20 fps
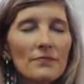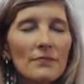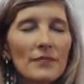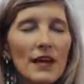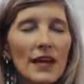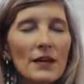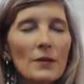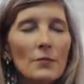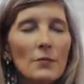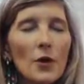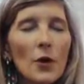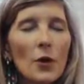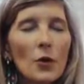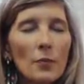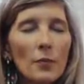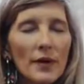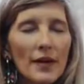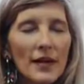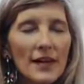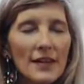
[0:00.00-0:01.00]
I am
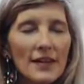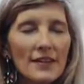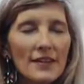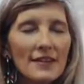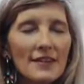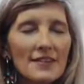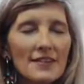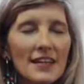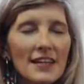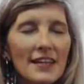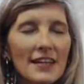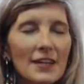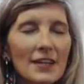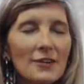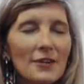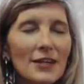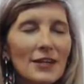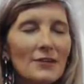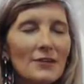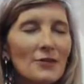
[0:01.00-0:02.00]
open,
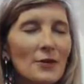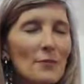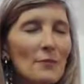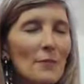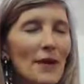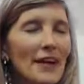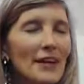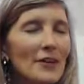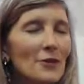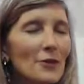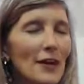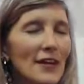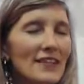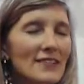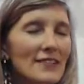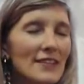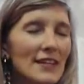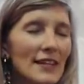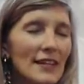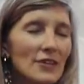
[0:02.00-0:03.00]
hearing from my
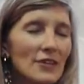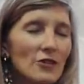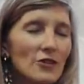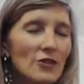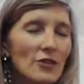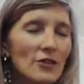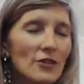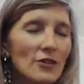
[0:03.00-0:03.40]
Christ nature.